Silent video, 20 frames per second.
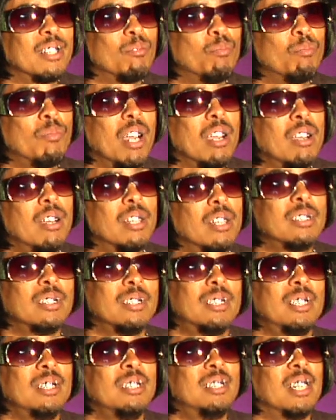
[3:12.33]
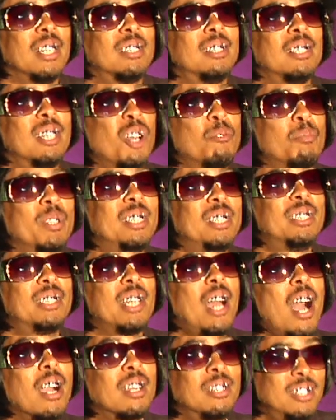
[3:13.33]
my cousin suggested I be
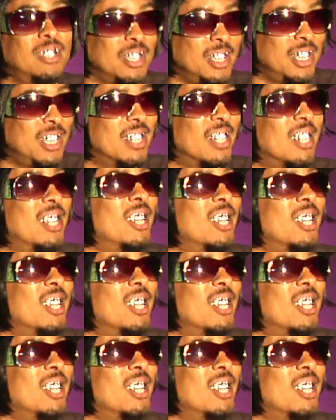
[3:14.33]
Shock G.